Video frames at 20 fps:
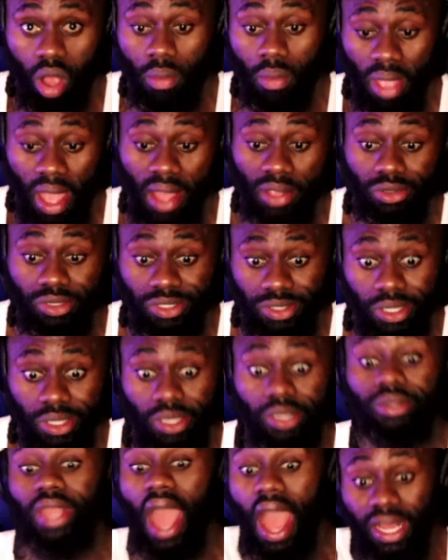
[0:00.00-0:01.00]
here and you see.
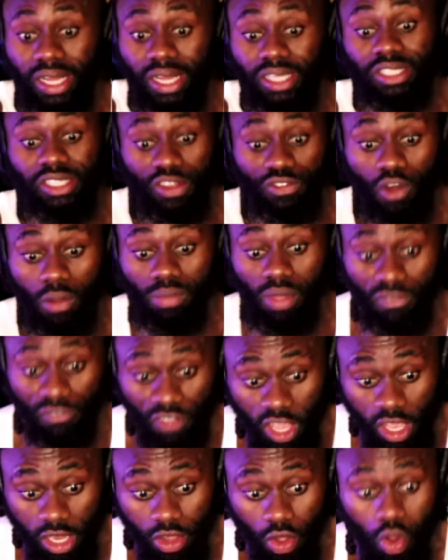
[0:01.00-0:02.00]
Y'all can see from the
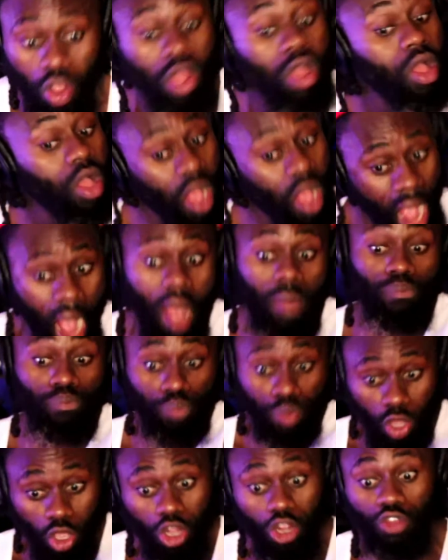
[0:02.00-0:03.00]
video how
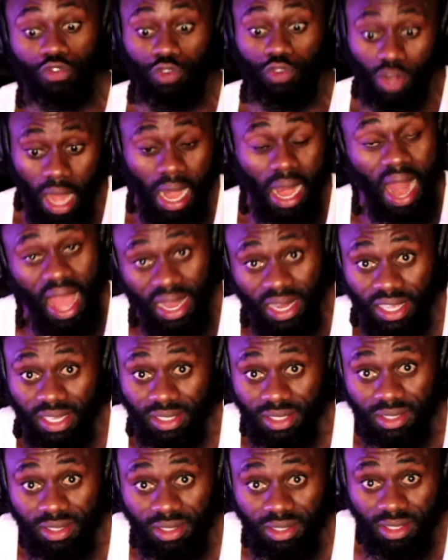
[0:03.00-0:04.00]
beautiful that land is.
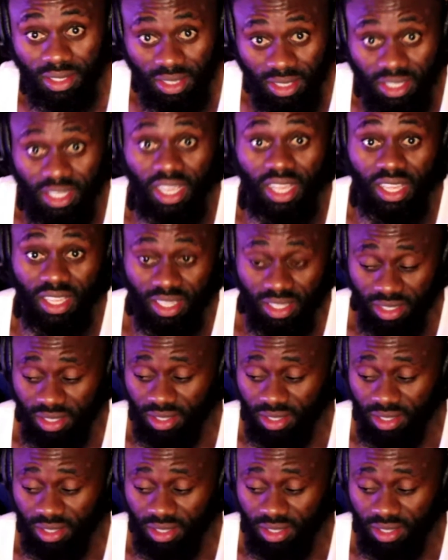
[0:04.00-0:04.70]
It is.